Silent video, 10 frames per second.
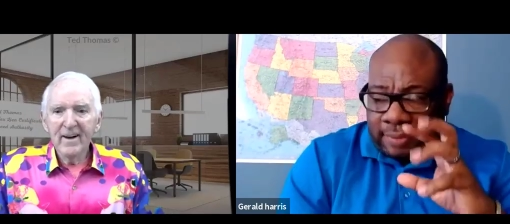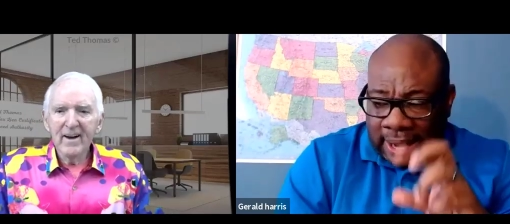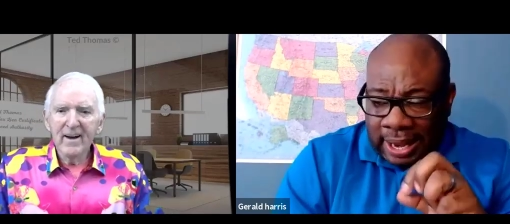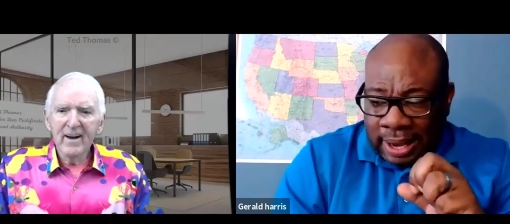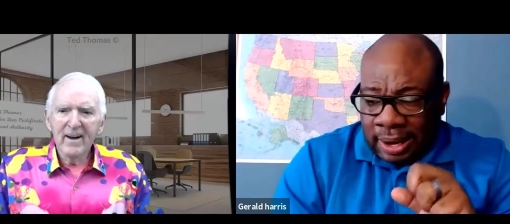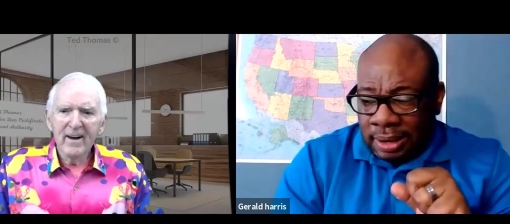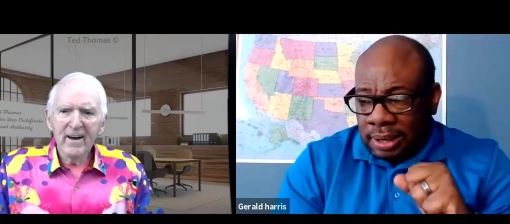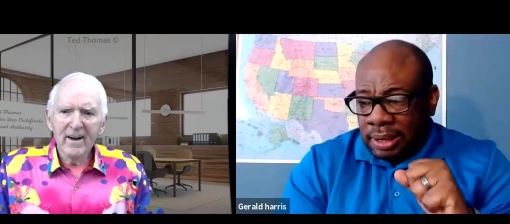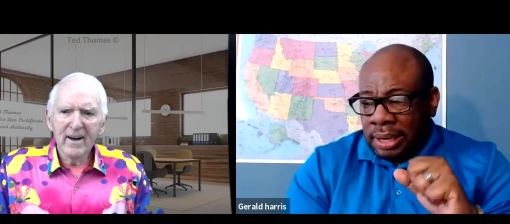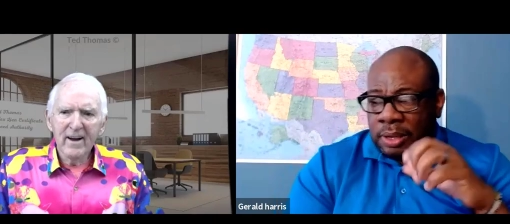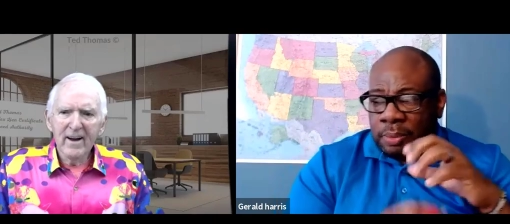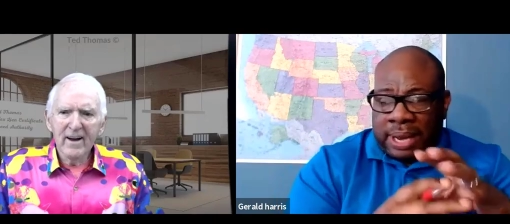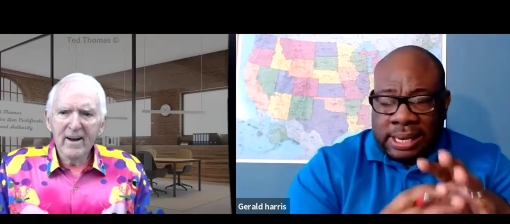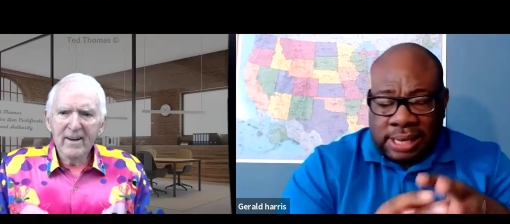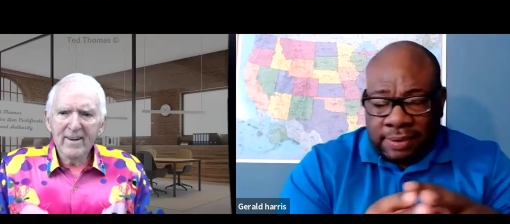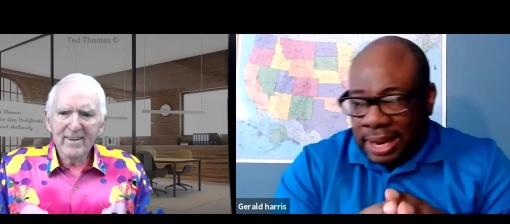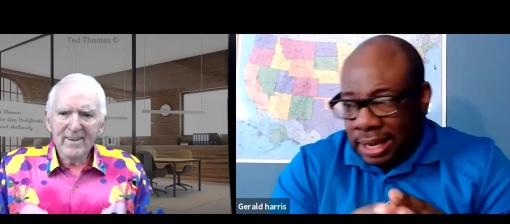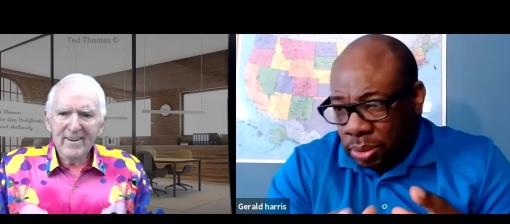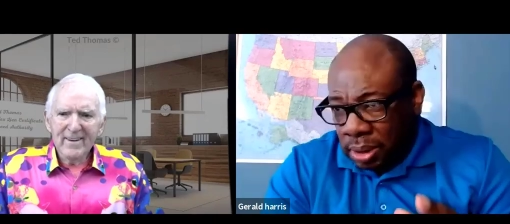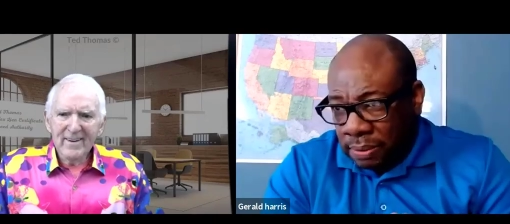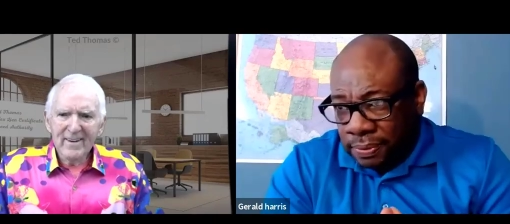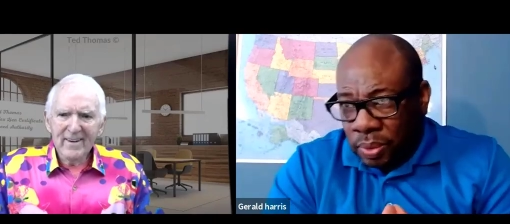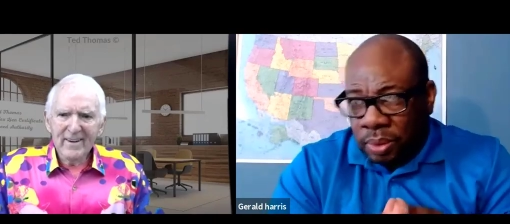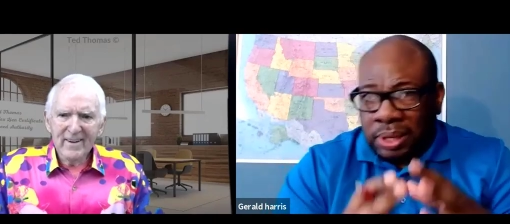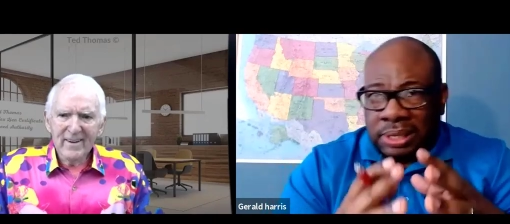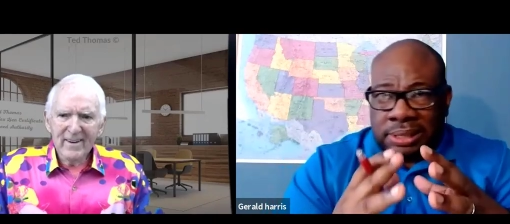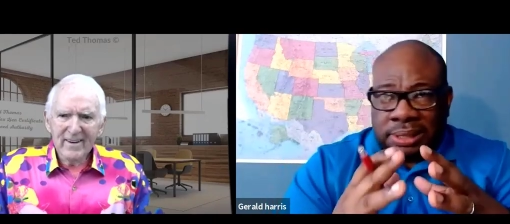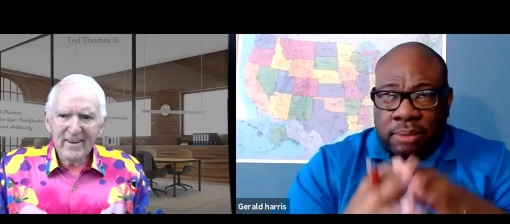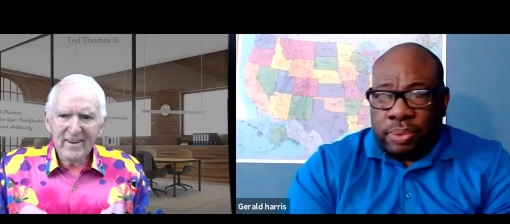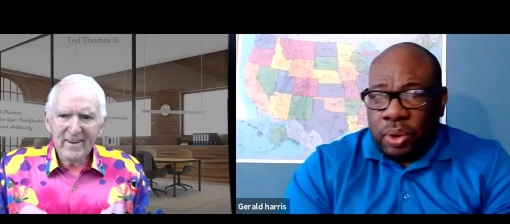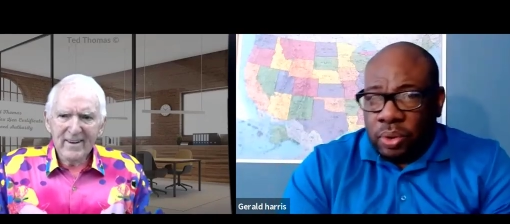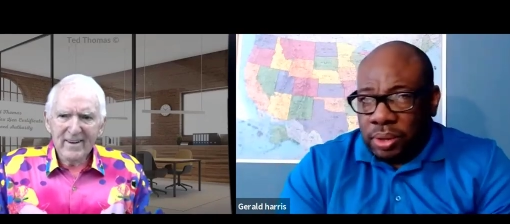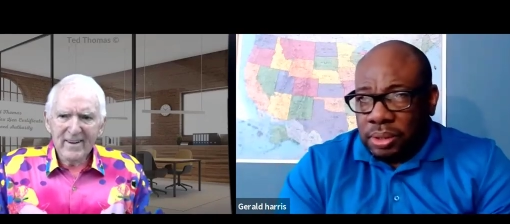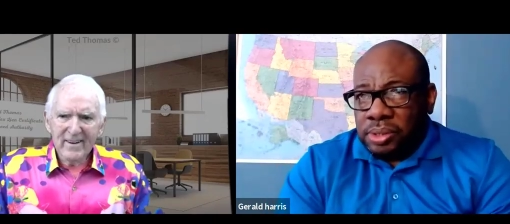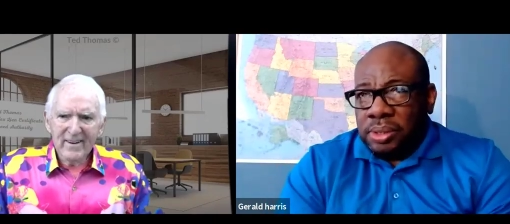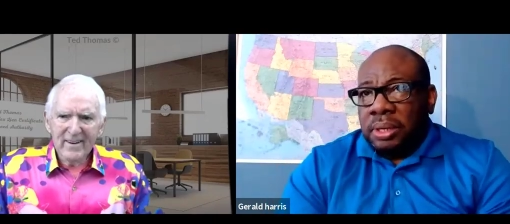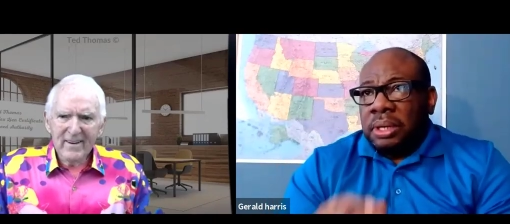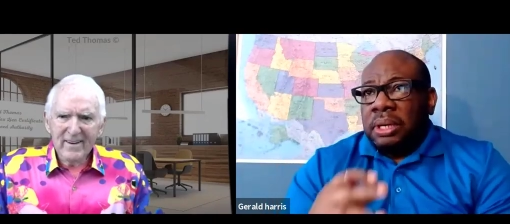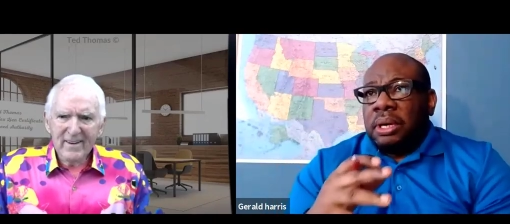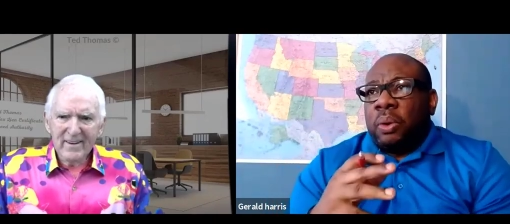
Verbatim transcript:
Speaker 1: I've had in the past, I've had three or four real estate brokers.